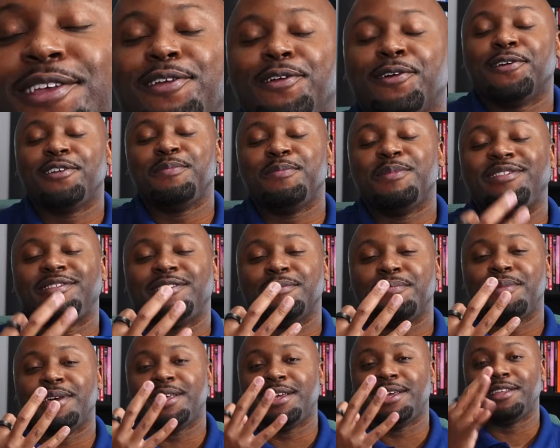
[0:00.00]
you're gonna be
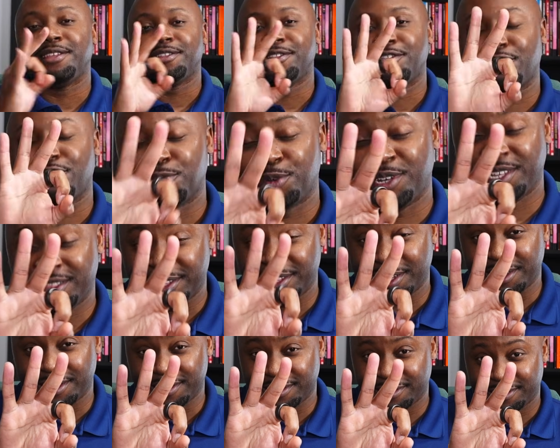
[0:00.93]
submitting 3
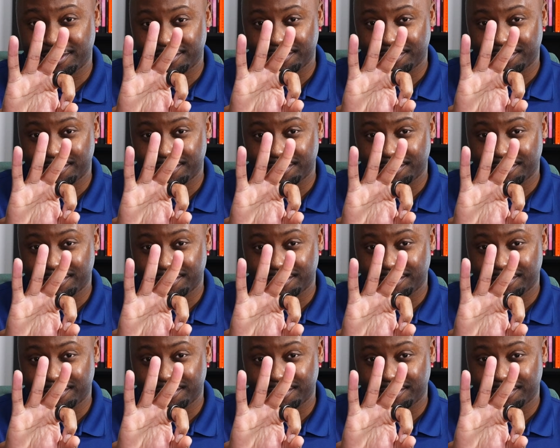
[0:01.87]
things,